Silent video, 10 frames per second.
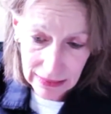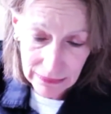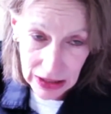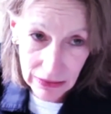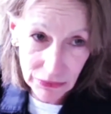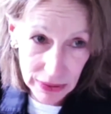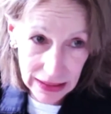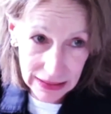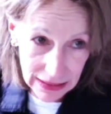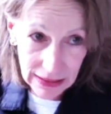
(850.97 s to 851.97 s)
Therefore,
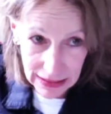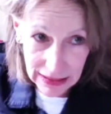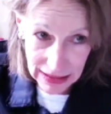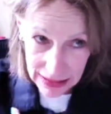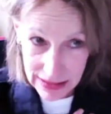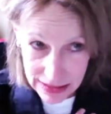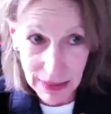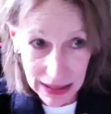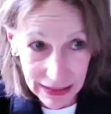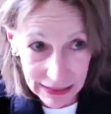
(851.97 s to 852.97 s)
that healing is
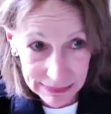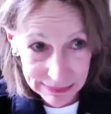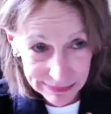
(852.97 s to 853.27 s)
mine.